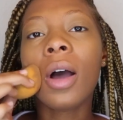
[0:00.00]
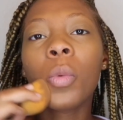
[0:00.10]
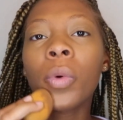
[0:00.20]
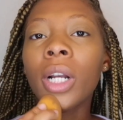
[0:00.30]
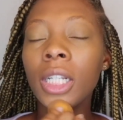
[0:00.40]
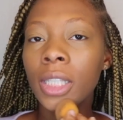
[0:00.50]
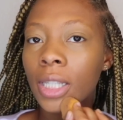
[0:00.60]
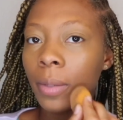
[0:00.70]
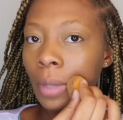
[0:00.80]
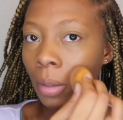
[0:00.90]
we're gonna
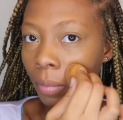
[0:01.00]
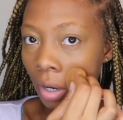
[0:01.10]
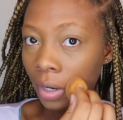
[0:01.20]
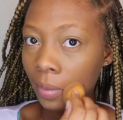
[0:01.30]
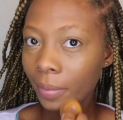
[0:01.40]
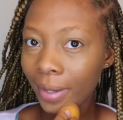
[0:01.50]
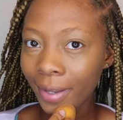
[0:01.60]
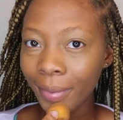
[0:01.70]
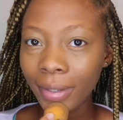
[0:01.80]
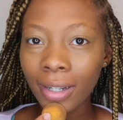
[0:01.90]
skip that part
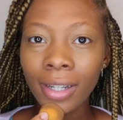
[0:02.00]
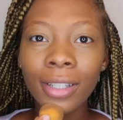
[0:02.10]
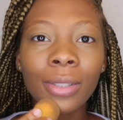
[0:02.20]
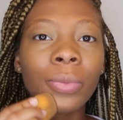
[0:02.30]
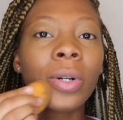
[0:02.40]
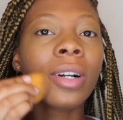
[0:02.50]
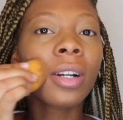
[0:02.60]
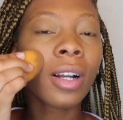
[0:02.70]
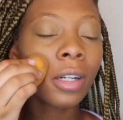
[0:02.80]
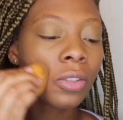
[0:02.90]
because we're
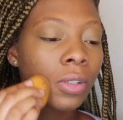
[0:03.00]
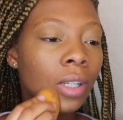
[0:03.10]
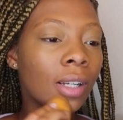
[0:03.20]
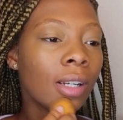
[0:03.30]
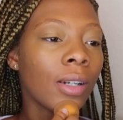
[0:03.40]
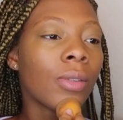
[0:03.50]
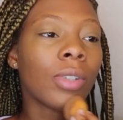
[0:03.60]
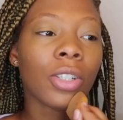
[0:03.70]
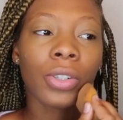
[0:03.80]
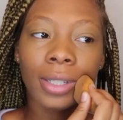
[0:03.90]

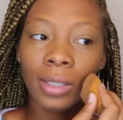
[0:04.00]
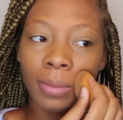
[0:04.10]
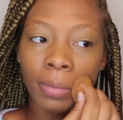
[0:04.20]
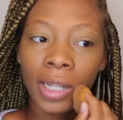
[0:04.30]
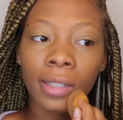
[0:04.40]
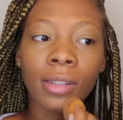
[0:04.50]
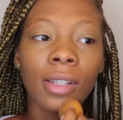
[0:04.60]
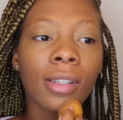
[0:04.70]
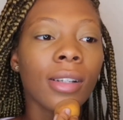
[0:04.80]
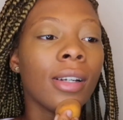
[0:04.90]
trying to blend
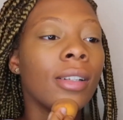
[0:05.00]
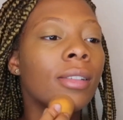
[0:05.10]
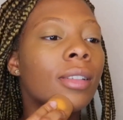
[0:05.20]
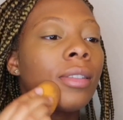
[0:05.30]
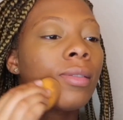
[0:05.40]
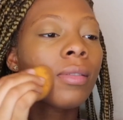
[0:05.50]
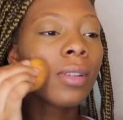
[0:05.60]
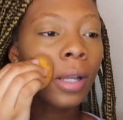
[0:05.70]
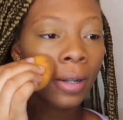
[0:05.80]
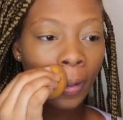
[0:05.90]
this in
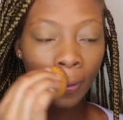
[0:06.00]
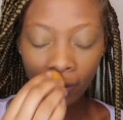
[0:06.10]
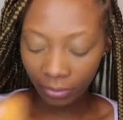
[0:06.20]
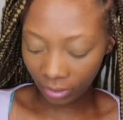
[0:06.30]
at the end of the